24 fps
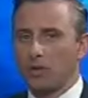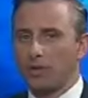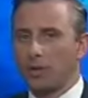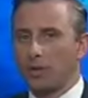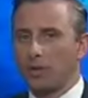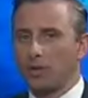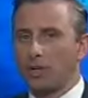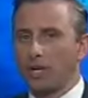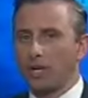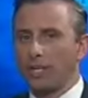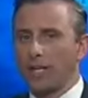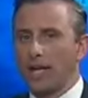
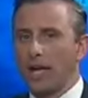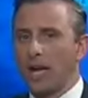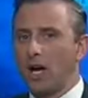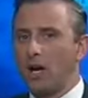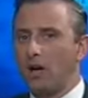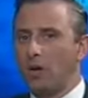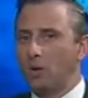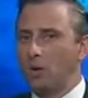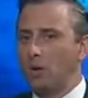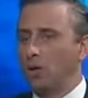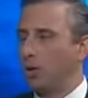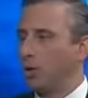there right
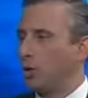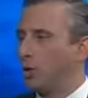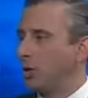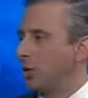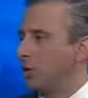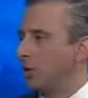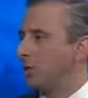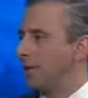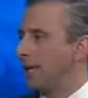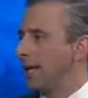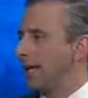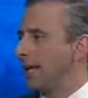now
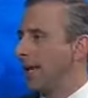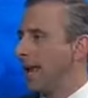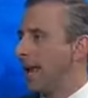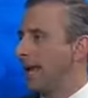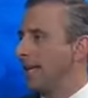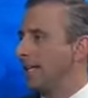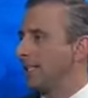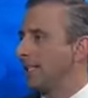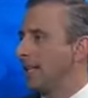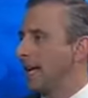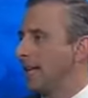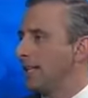who they
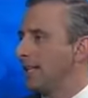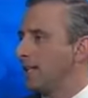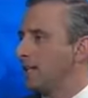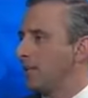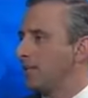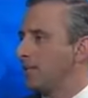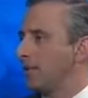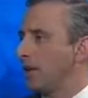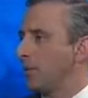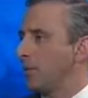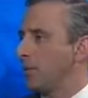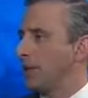can't attend this
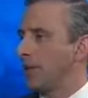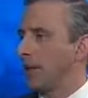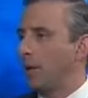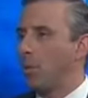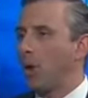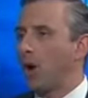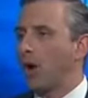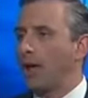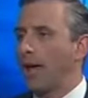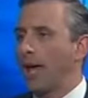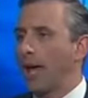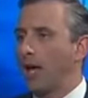event, but they
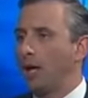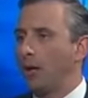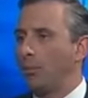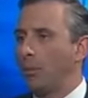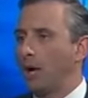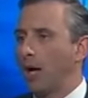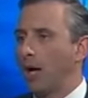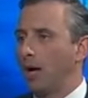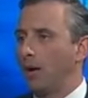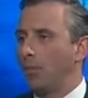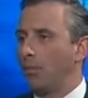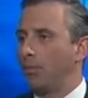want to help
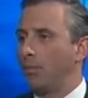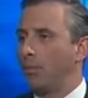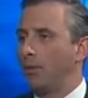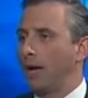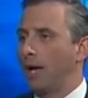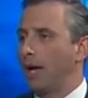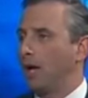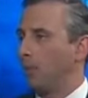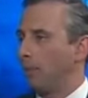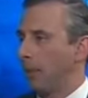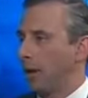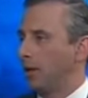up?
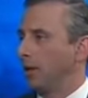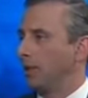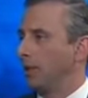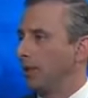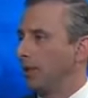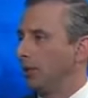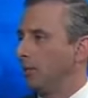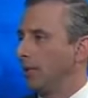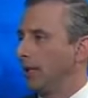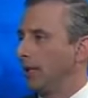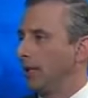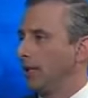help out a
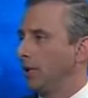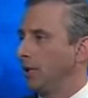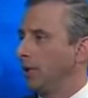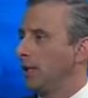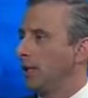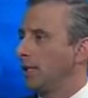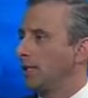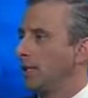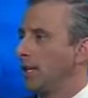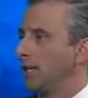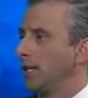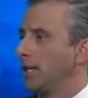little bit? Are you
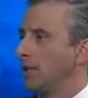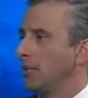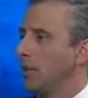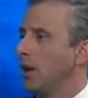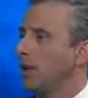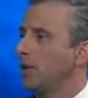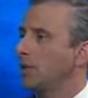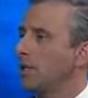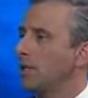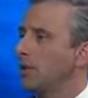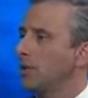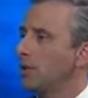guys taking
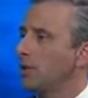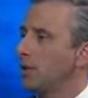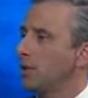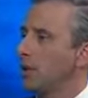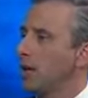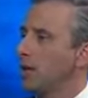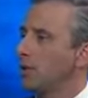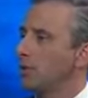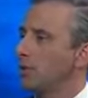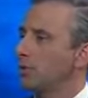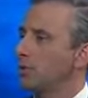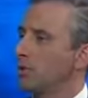monetary
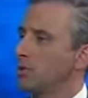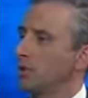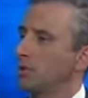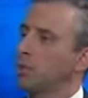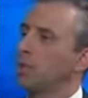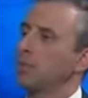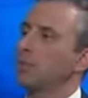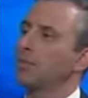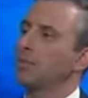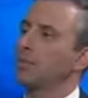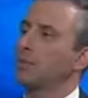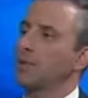donations or
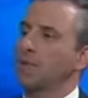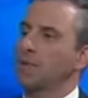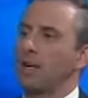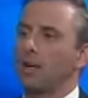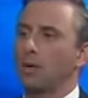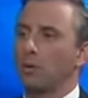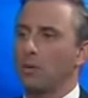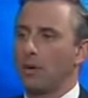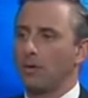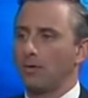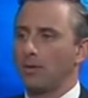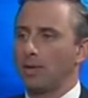what's the best
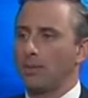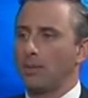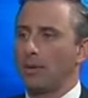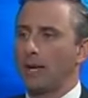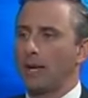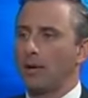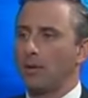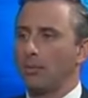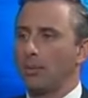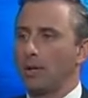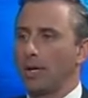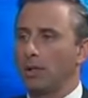kind of way for them to help out?